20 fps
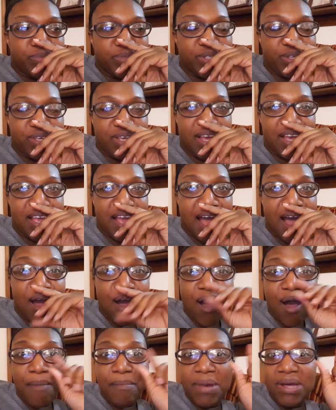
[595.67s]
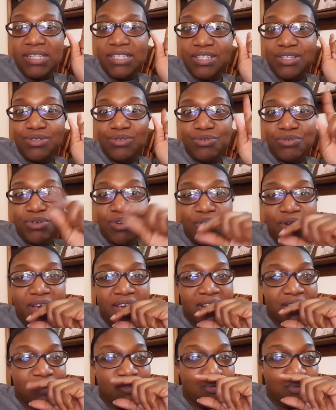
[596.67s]
So yeah, y'all. I'm about to go
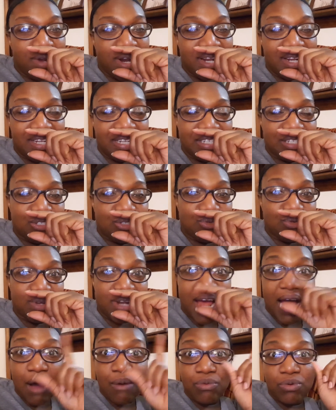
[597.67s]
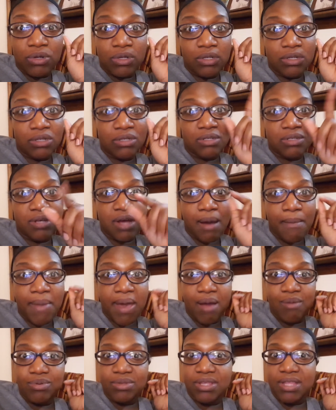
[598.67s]
ahead and do what I need to do, and I will come
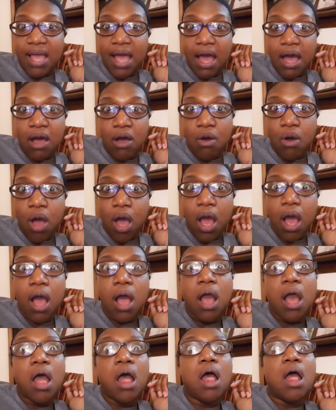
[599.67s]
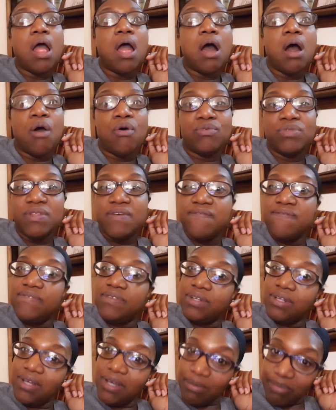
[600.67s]
back with y'all on the
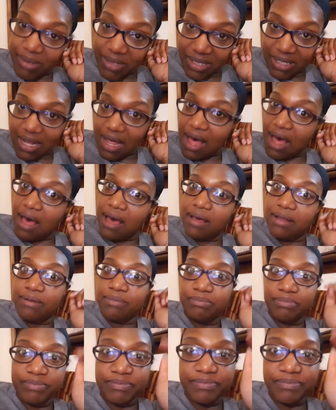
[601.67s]
flip side.